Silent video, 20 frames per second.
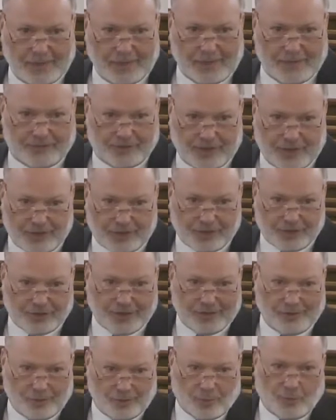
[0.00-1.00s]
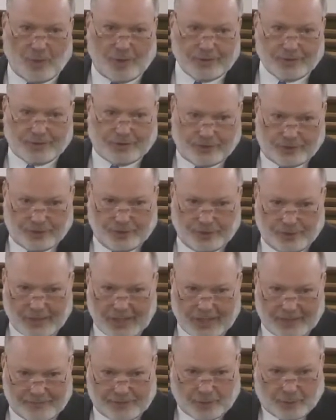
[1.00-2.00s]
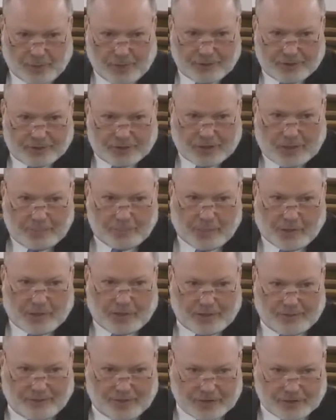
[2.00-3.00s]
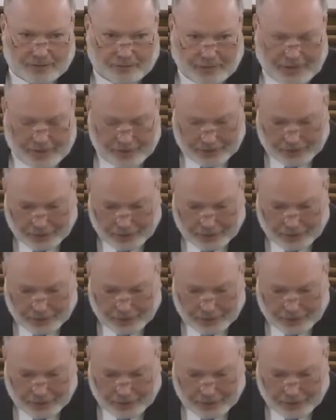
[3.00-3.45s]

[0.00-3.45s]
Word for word: If Jesus didn't want to do that, if there wasn't some part of his flesh